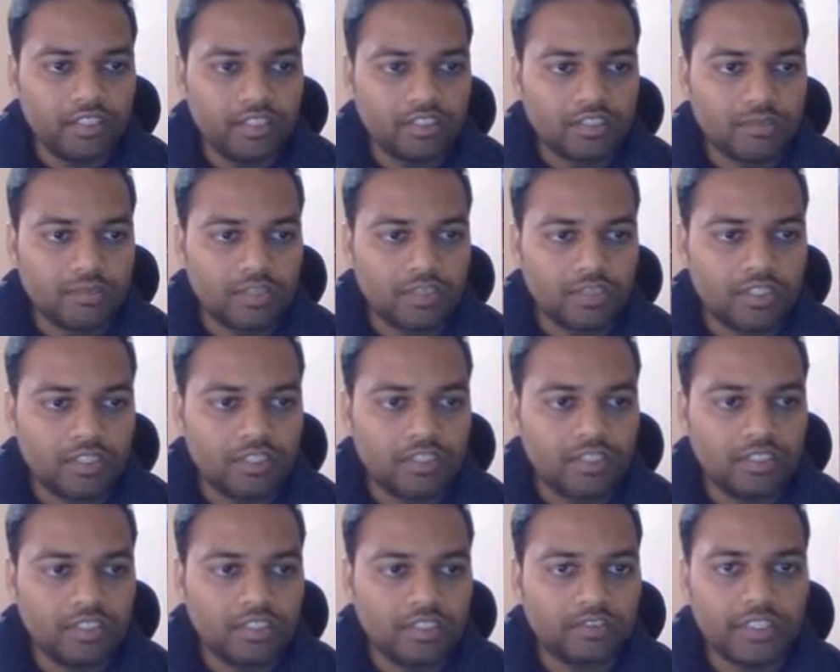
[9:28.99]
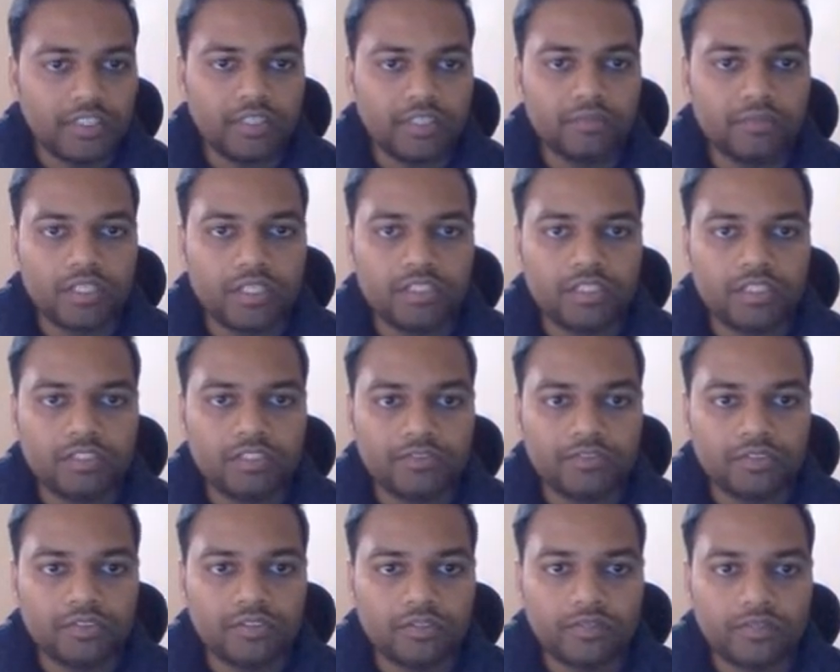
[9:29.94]
Similarly, reading part,
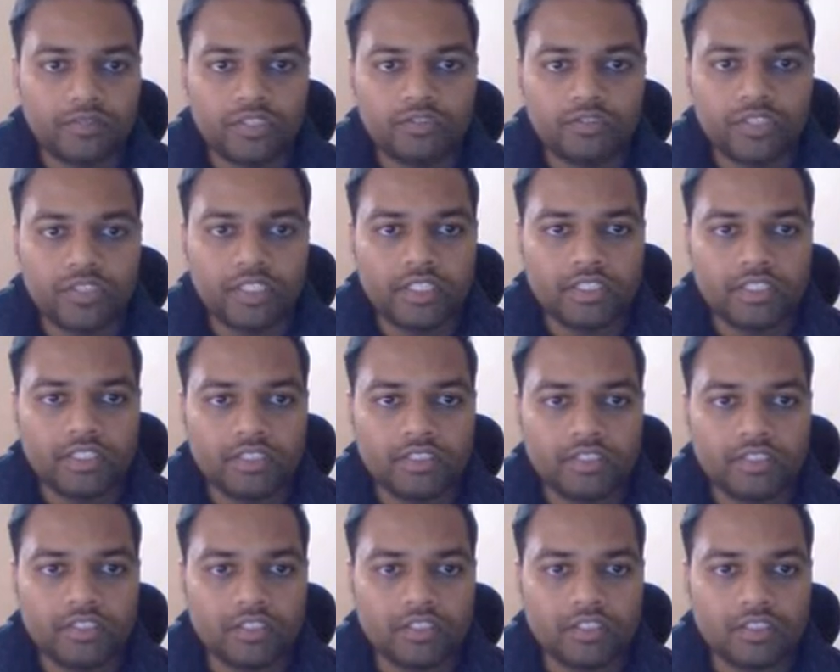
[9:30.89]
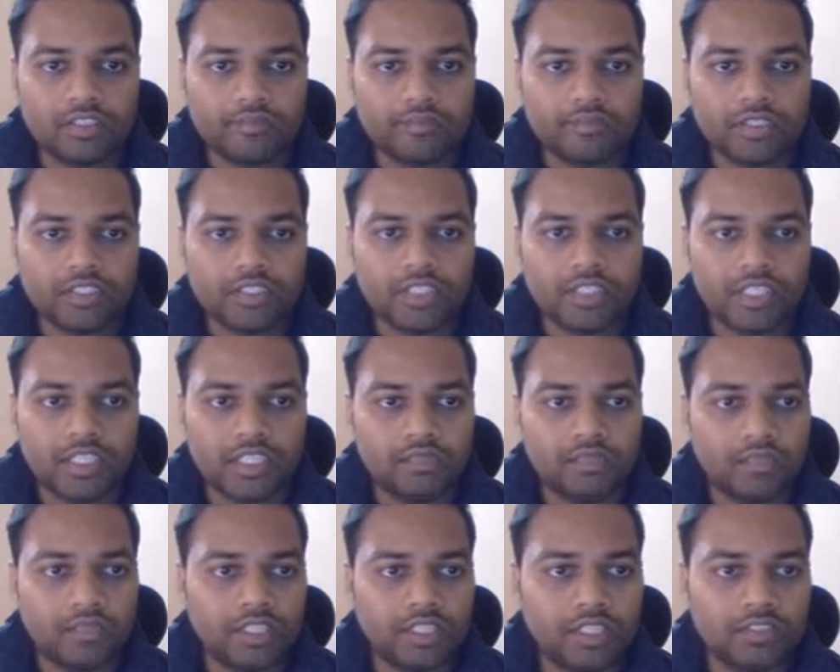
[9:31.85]
if you come into the reading, a
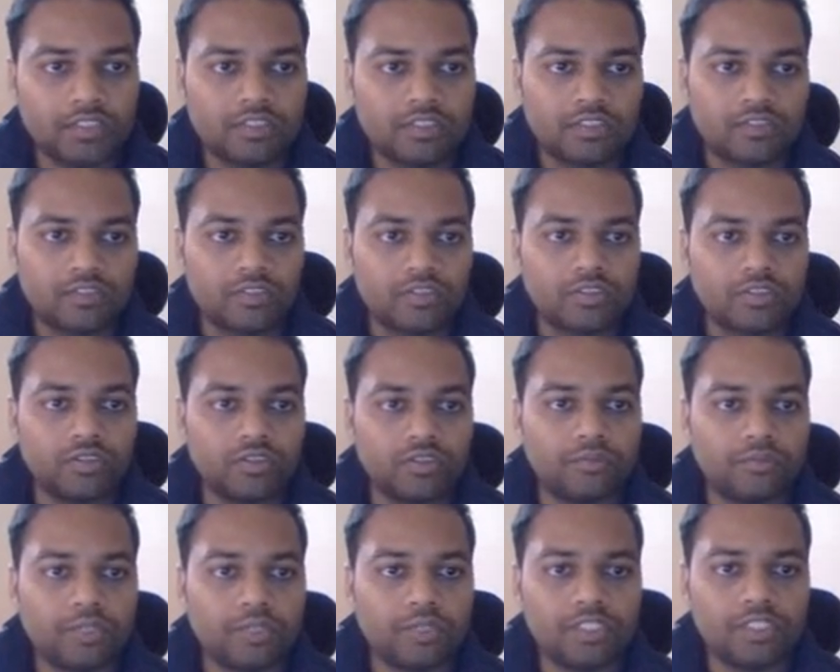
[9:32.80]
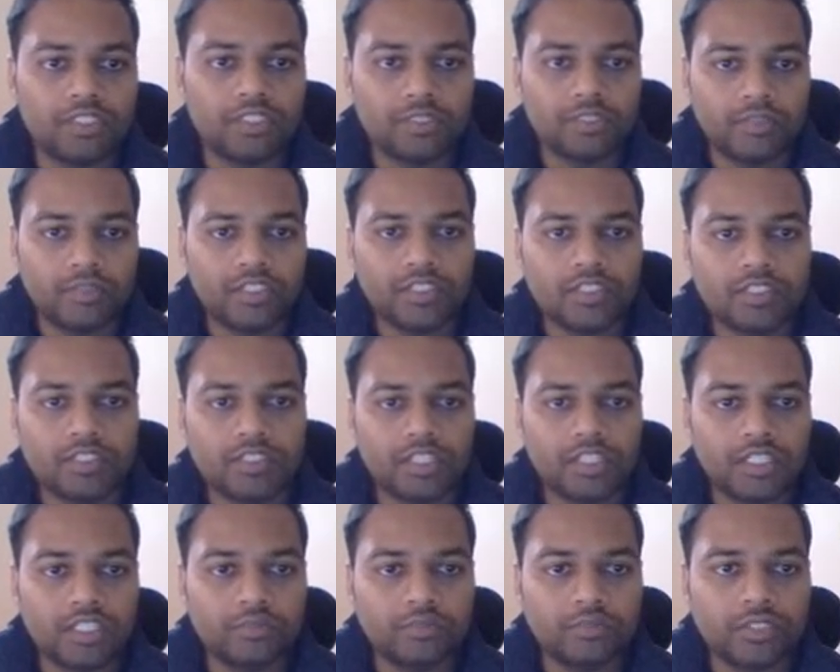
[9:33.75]
static page, your home page displays a
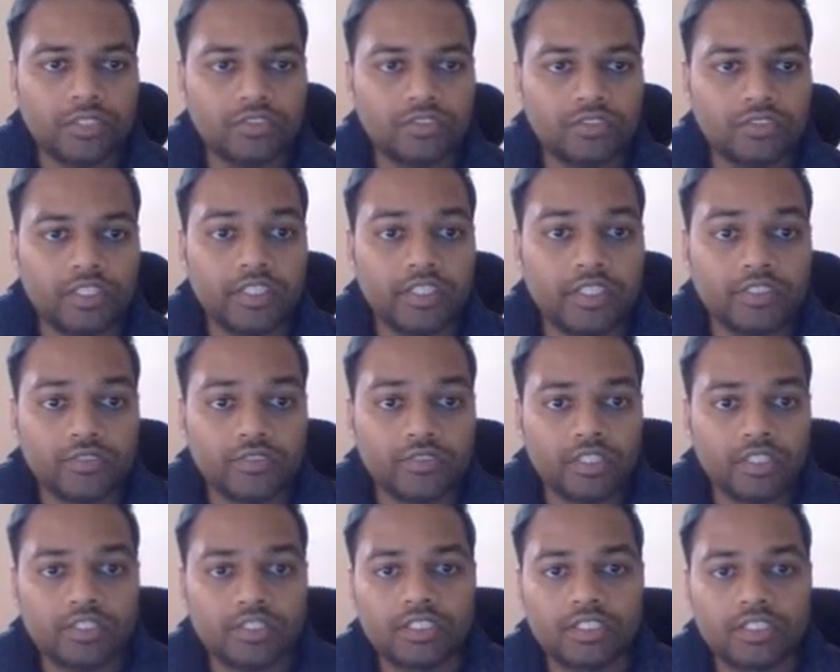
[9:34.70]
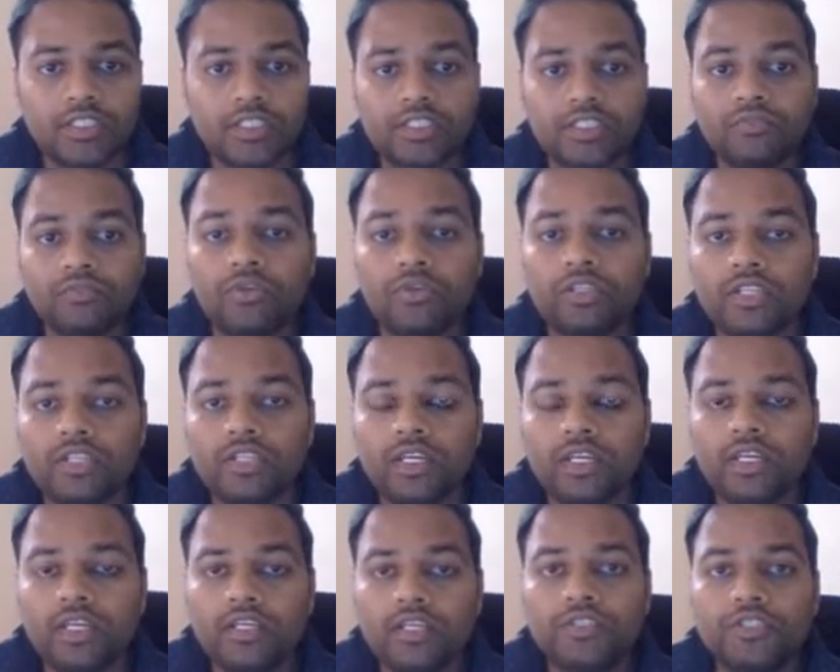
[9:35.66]
static page. So here you can select what
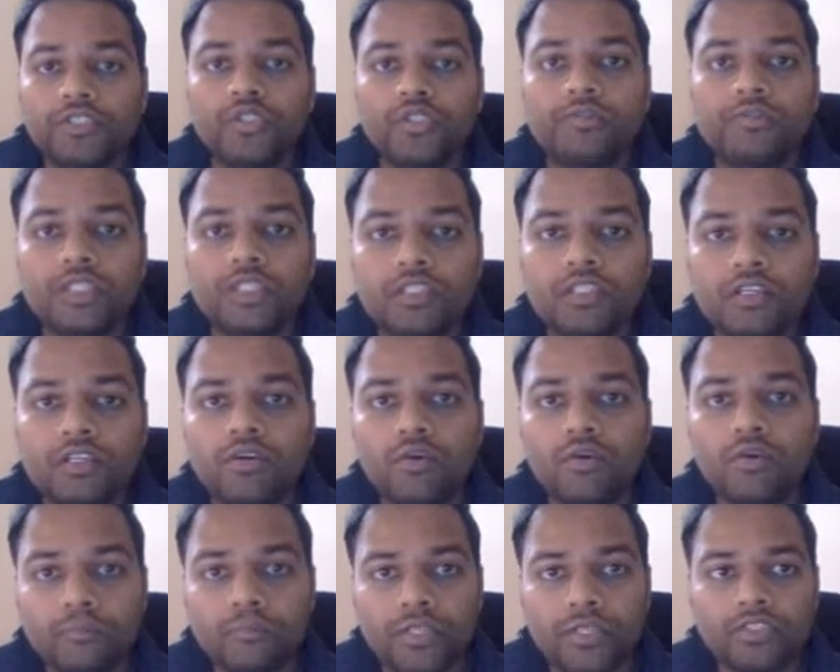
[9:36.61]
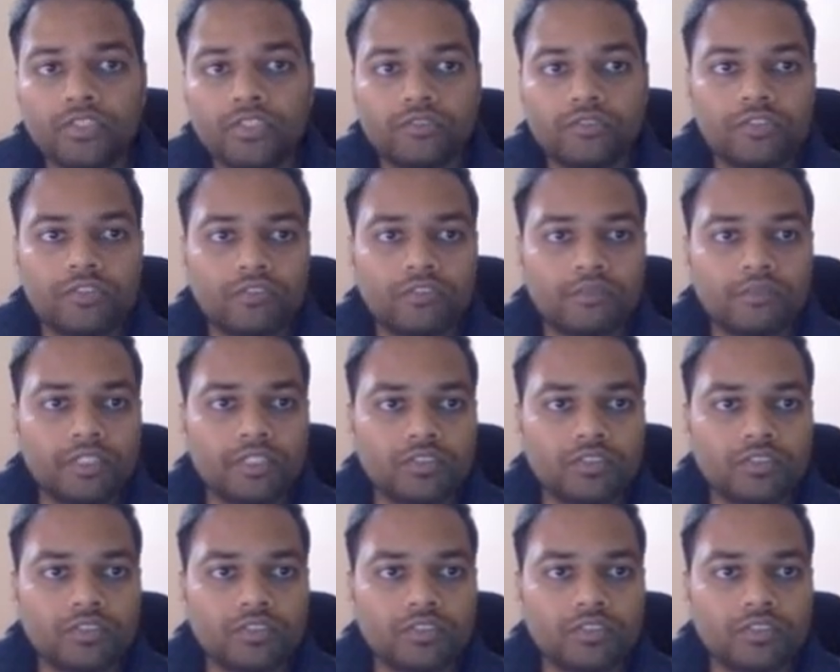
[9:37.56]
should be the home page of your website.